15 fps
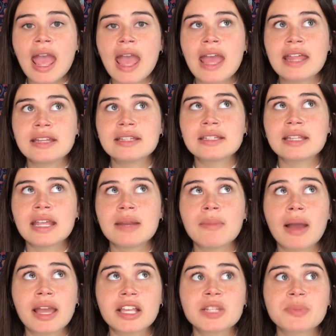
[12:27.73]
And in
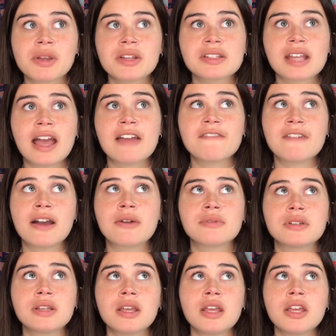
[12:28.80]
my experience, I
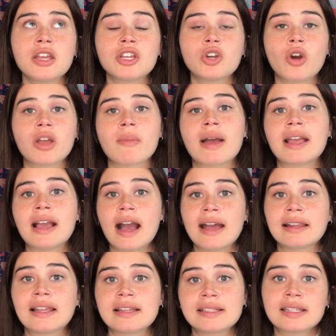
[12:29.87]
found going by
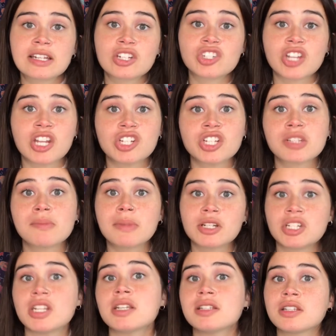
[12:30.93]
guidelines and exchanges
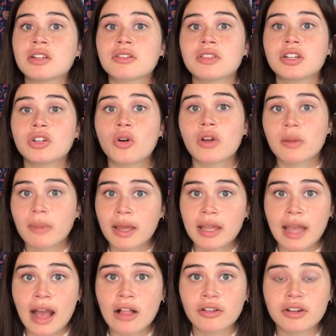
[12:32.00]
much easier than going by
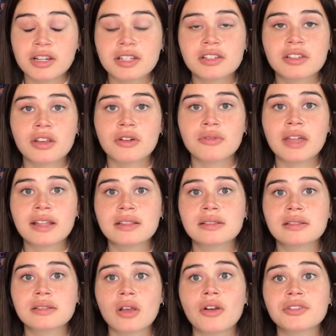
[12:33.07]
calories. So
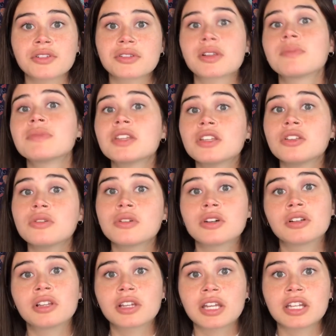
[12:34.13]
that's also something you
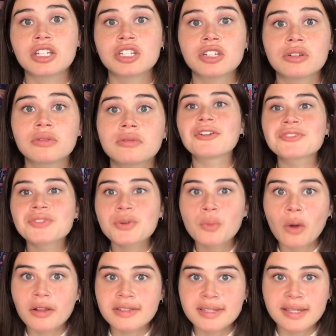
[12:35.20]
could look into. Also
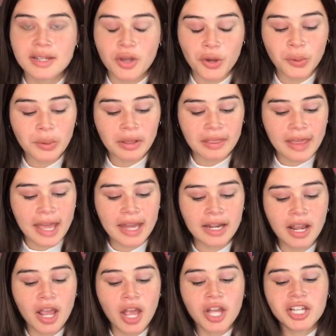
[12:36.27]
want to note that
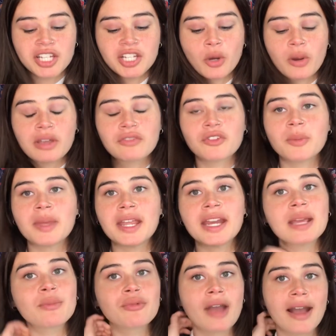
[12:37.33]
going from
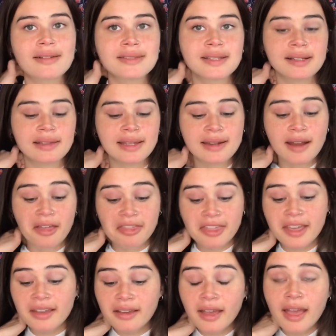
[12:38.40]
eating practically
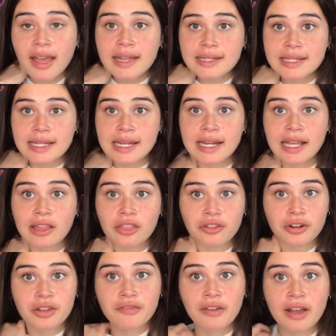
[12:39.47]
nothing to eating
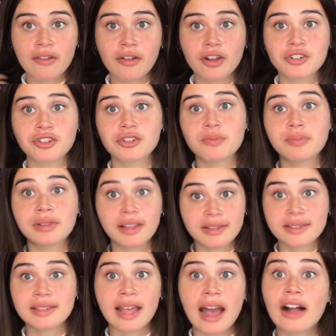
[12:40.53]
3,500
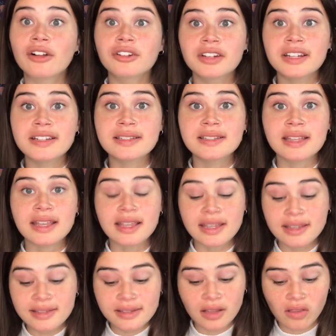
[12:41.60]
plus calories
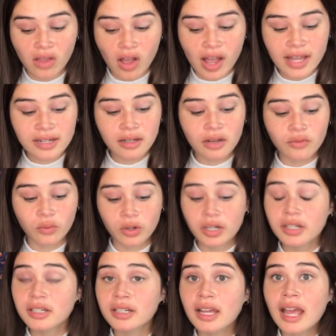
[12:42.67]
is a lot of
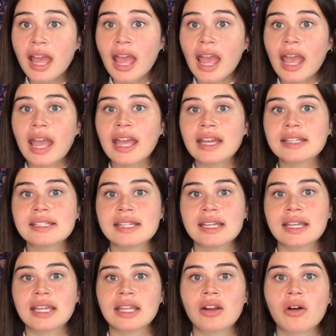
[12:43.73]
work, and
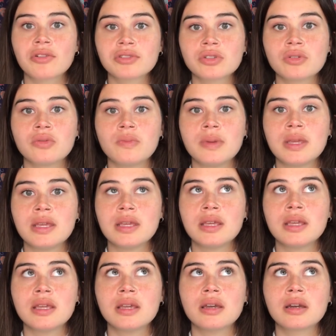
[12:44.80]
it can also
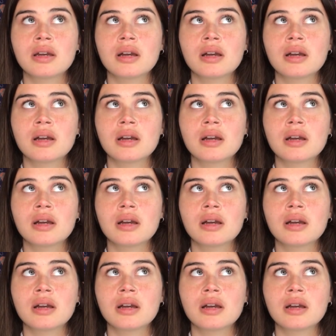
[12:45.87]
be